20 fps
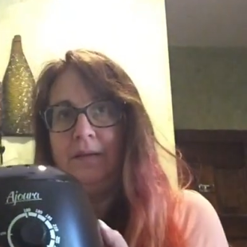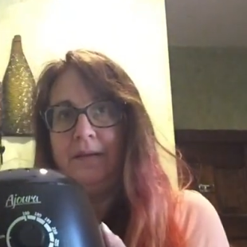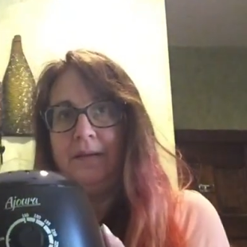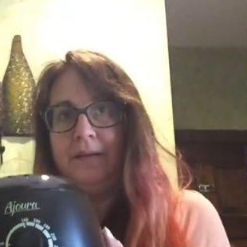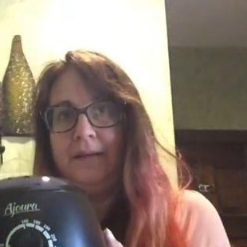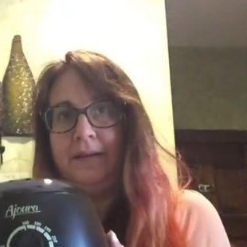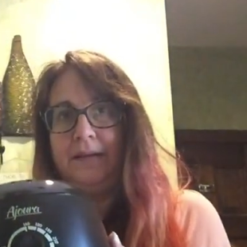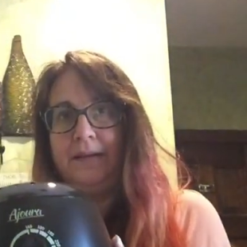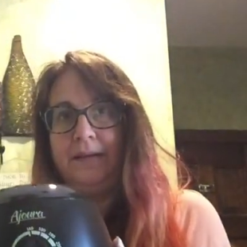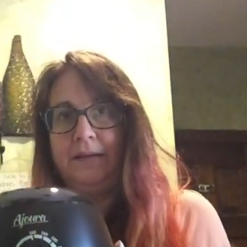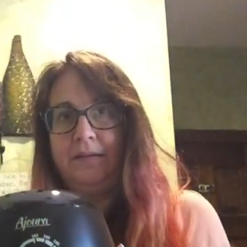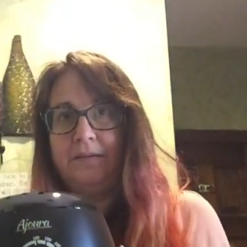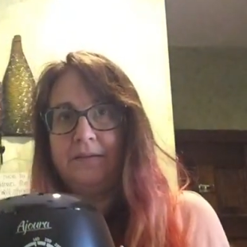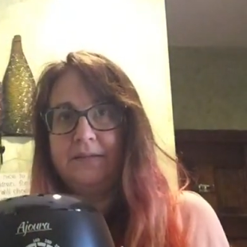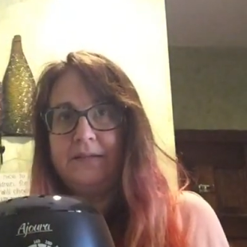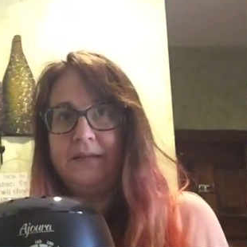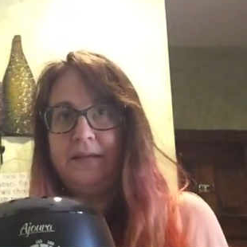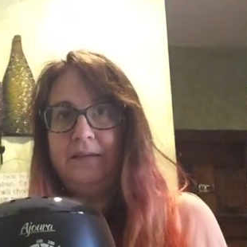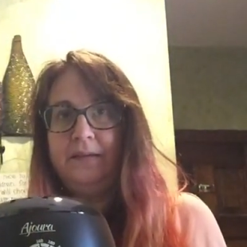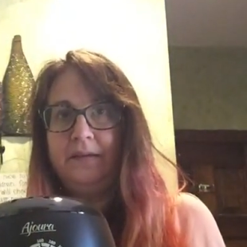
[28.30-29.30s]
and it
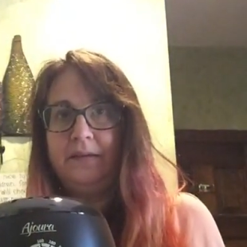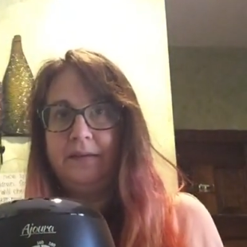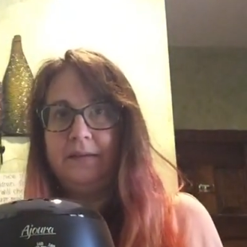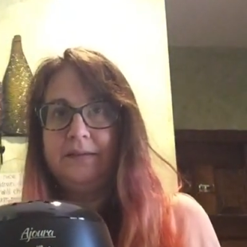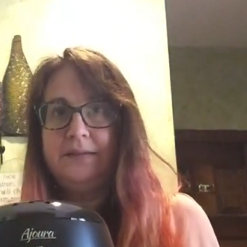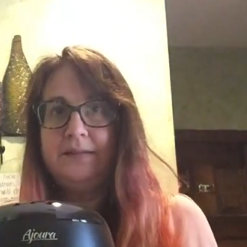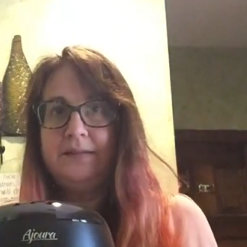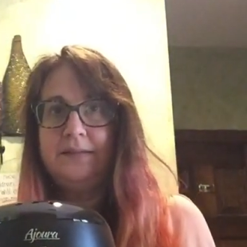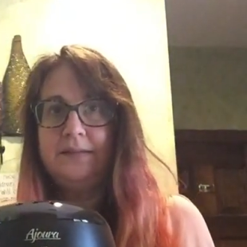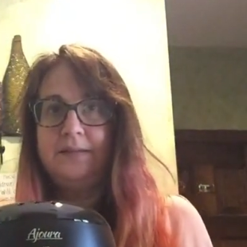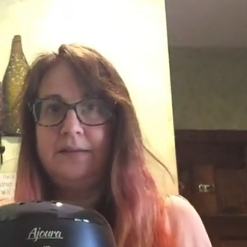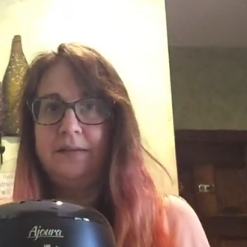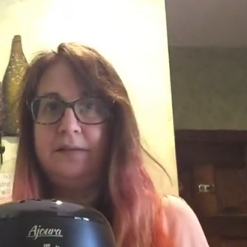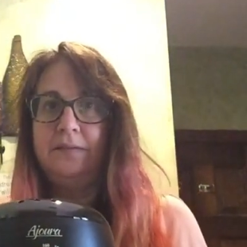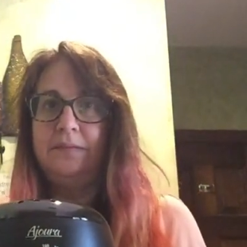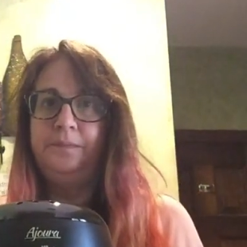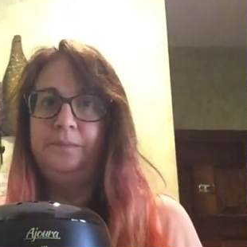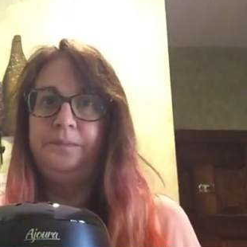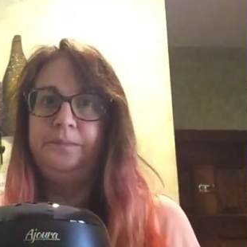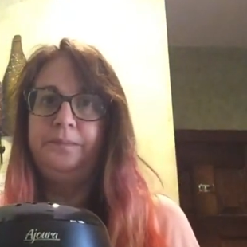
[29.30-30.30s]
looks like this.
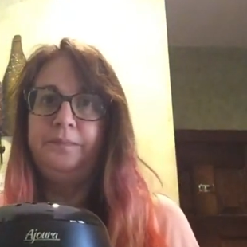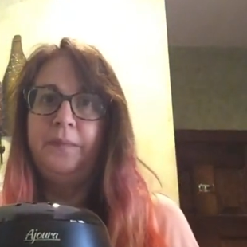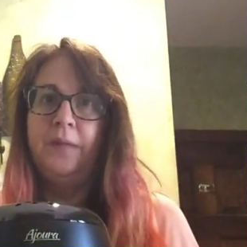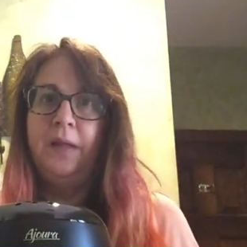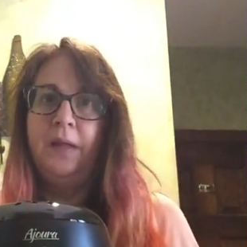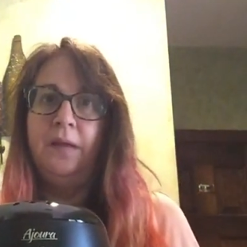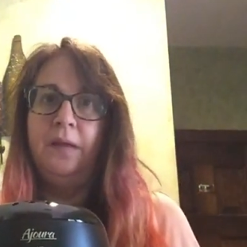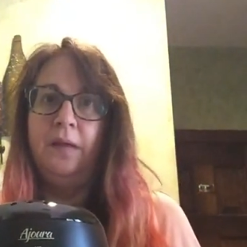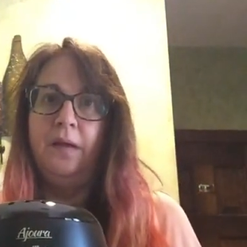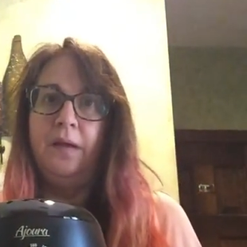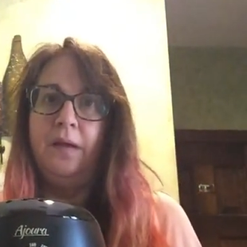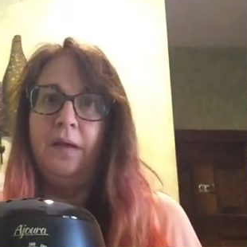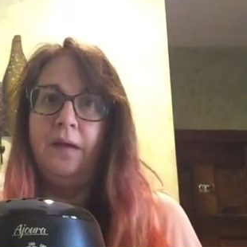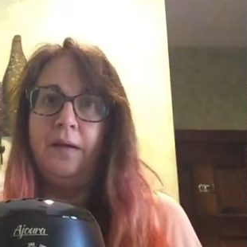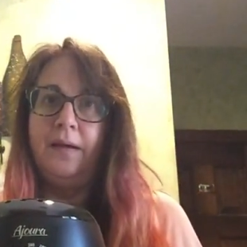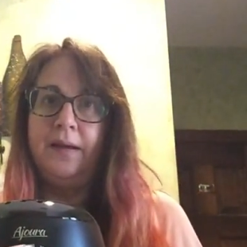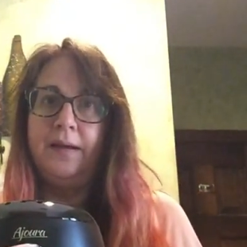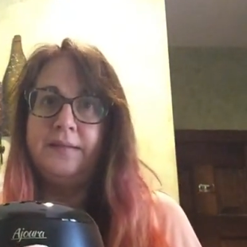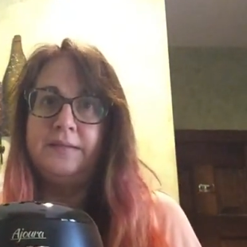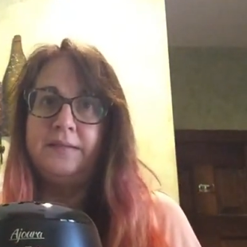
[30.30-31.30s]

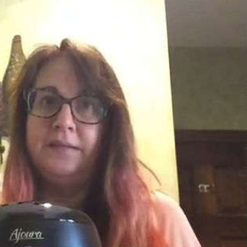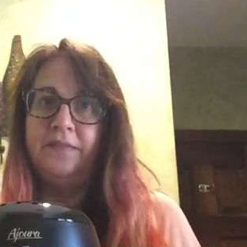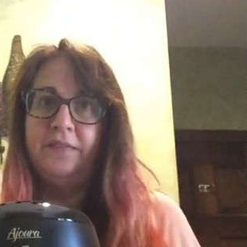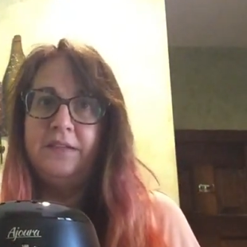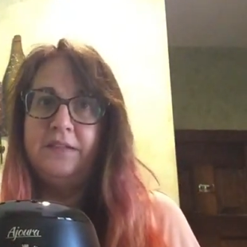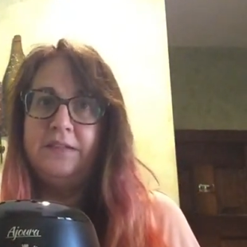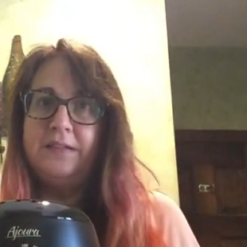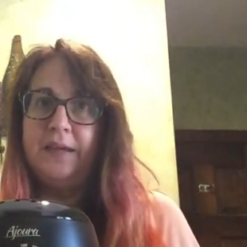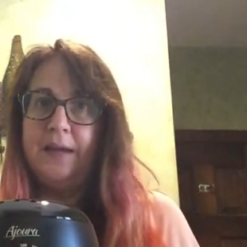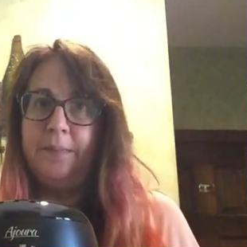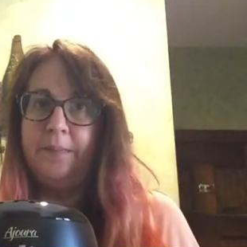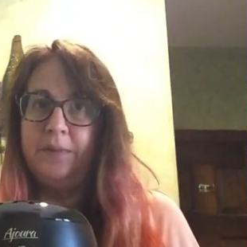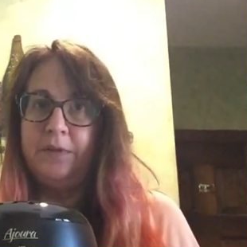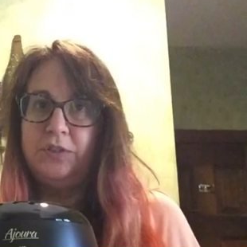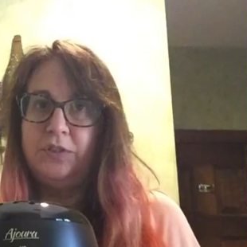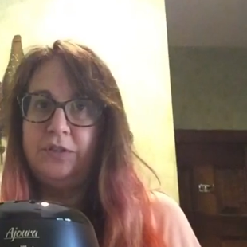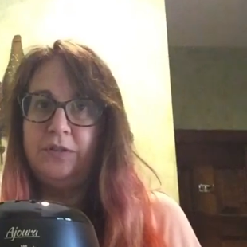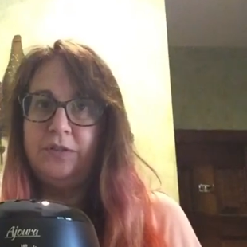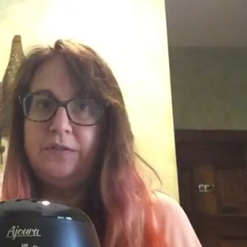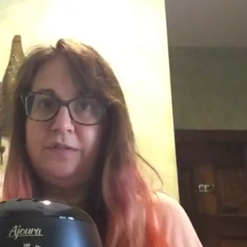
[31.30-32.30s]
Has different
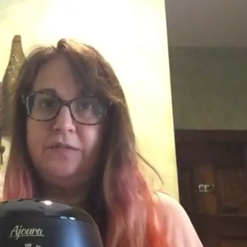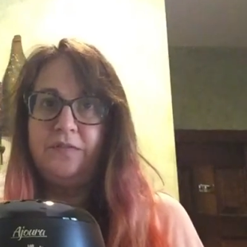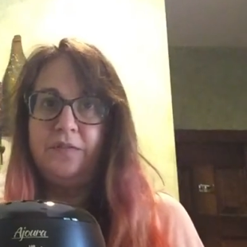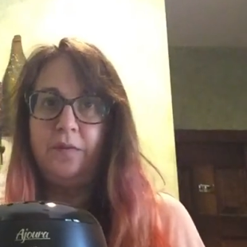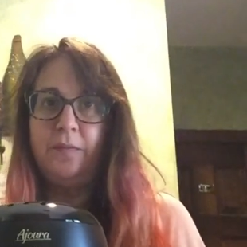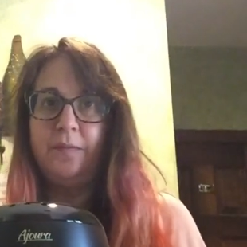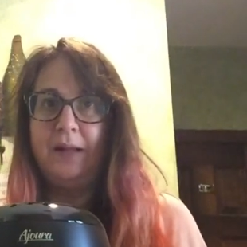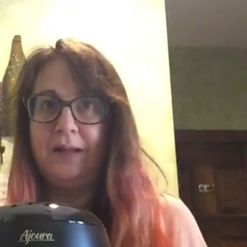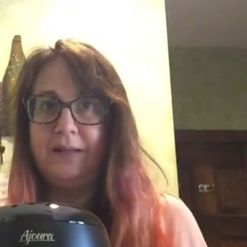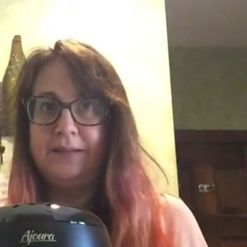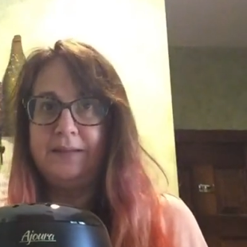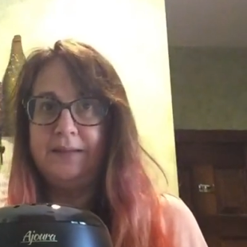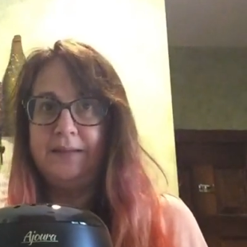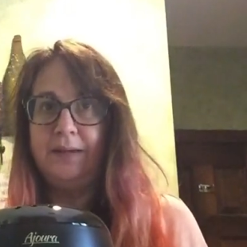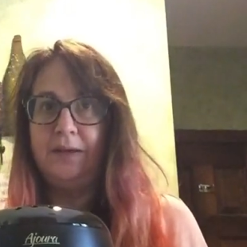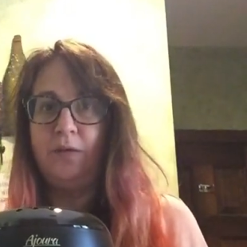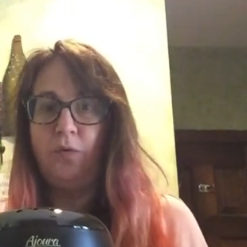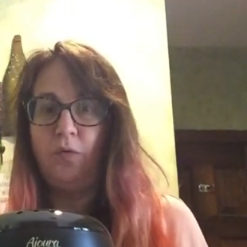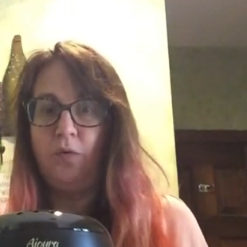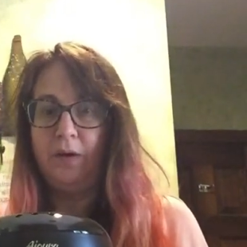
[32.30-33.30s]
temperatures for
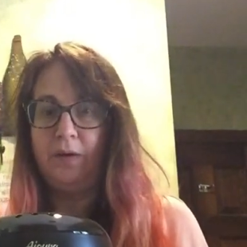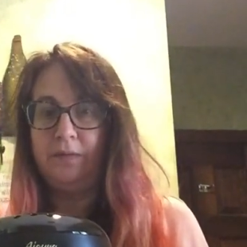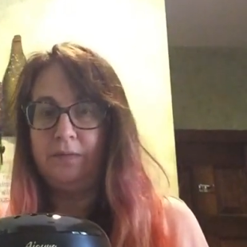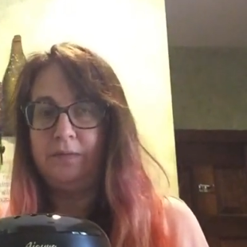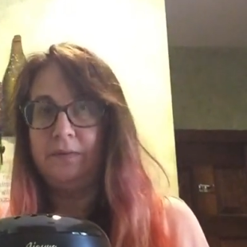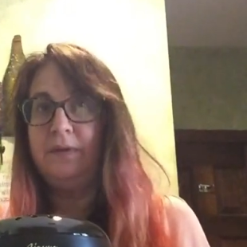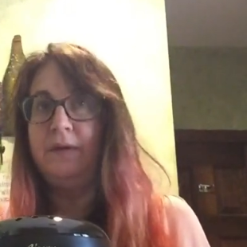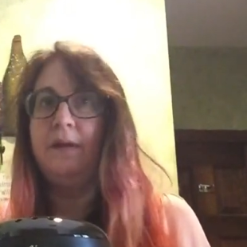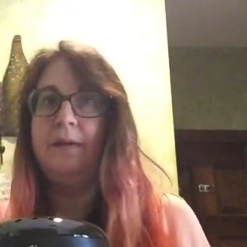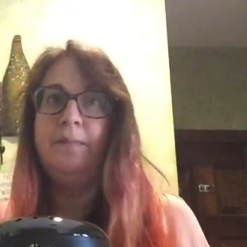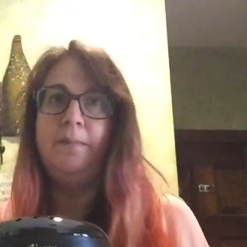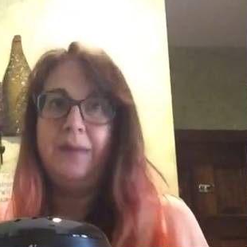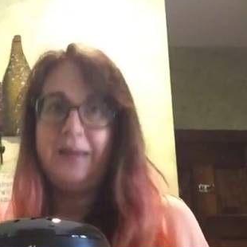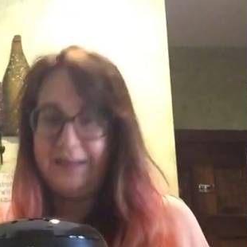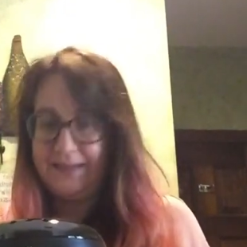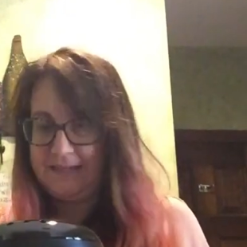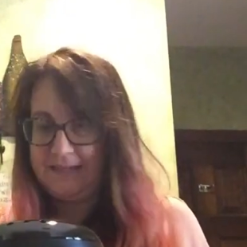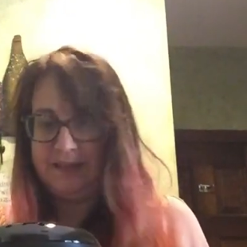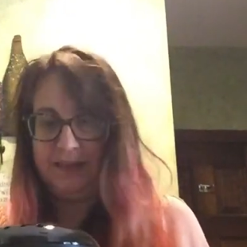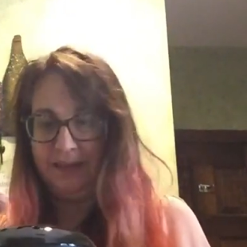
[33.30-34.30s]
melting or
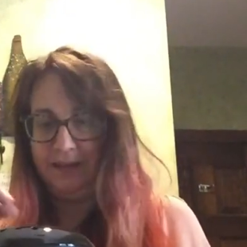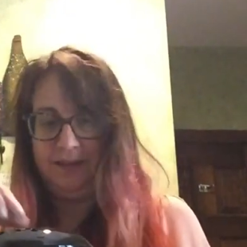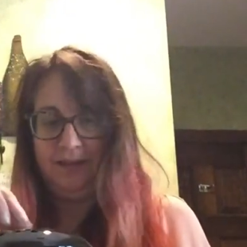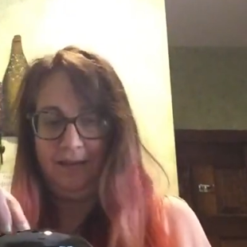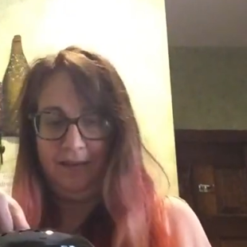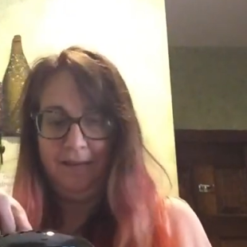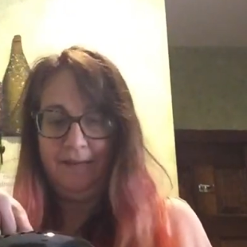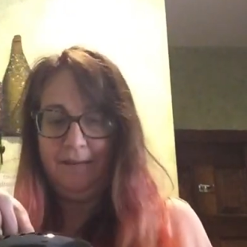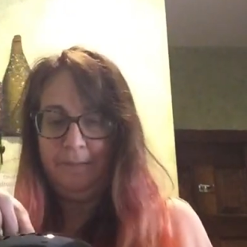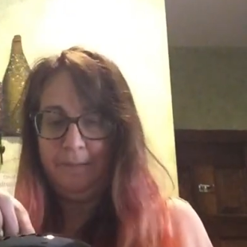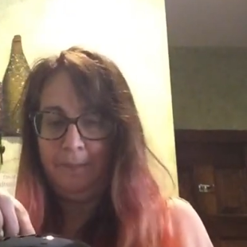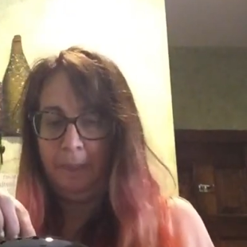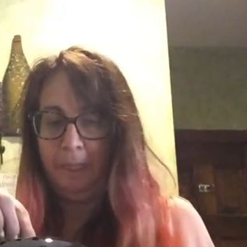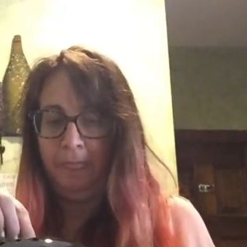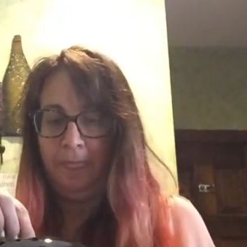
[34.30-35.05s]
maintaining it.